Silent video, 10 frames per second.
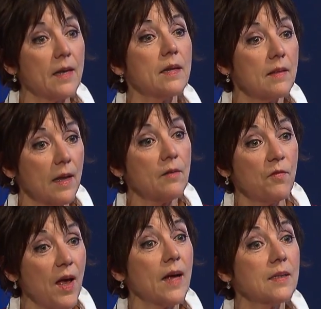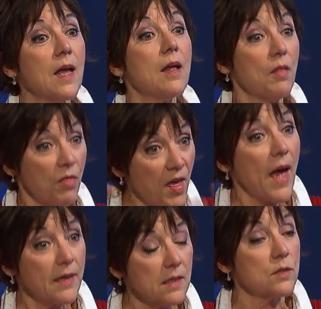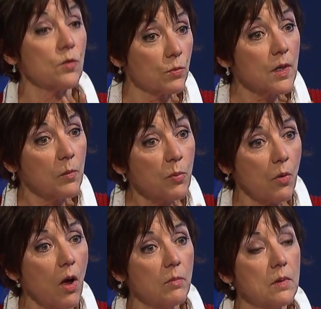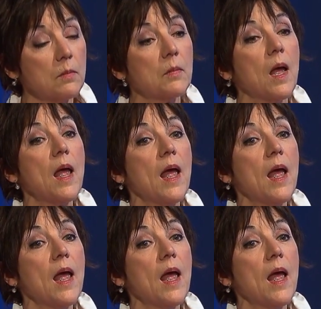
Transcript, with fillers: And in, in fact, that is the real problem.